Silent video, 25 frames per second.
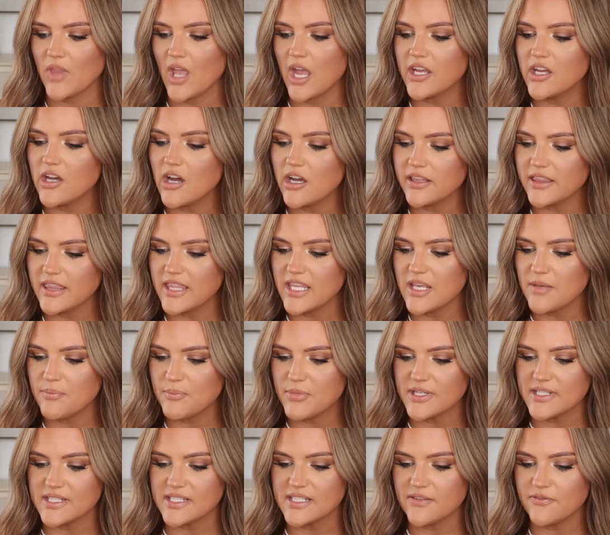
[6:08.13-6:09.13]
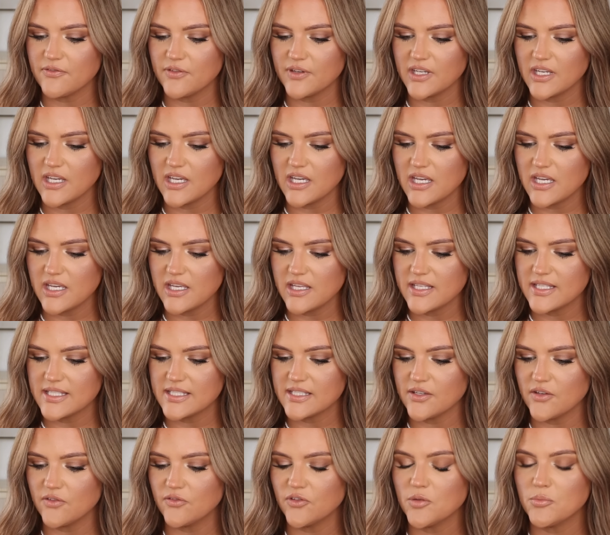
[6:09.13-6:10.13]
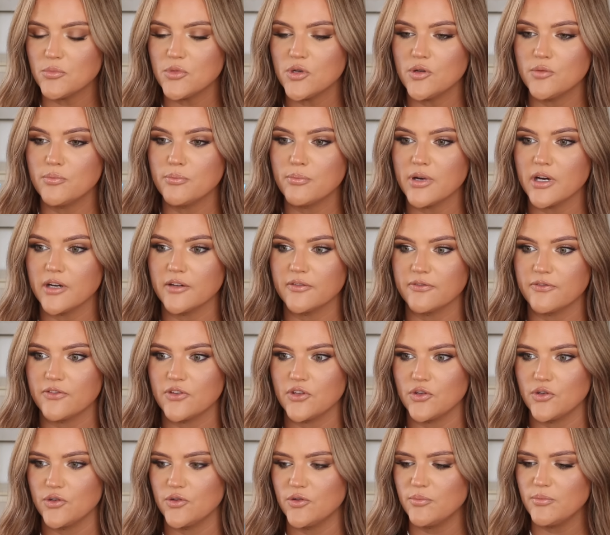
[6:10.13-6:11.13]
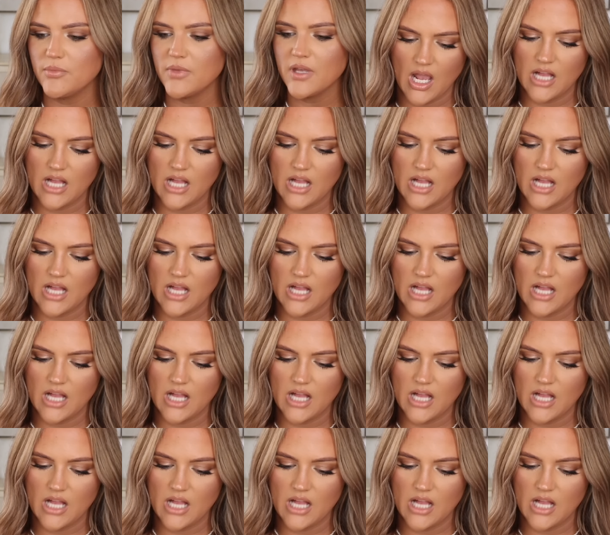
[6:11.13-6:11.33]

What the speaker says: I got the Pacifica Silver Moon perfume.